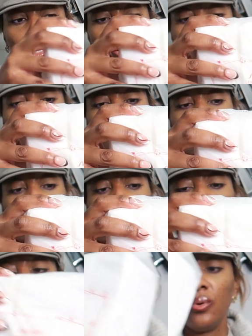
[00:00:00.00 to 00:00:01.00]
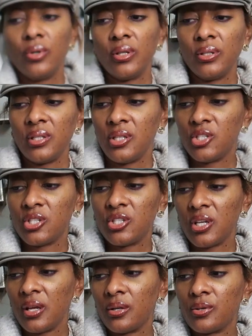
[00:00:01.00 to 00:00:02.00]
So don't order these
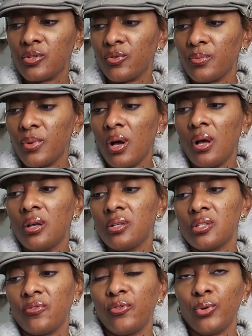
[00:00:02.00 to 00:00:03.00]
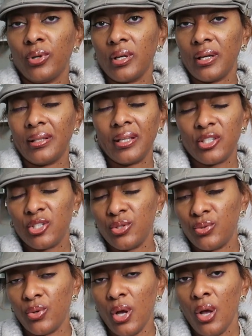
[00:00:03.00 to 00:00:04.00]
Shiseidos from Sephora unless
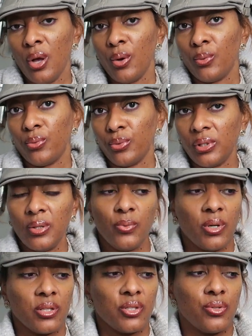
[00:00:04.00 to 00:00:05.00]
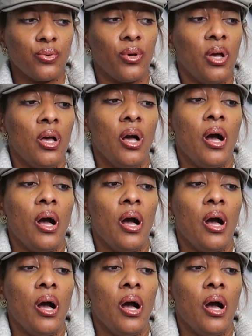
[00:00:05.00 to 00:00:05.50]
you really want to.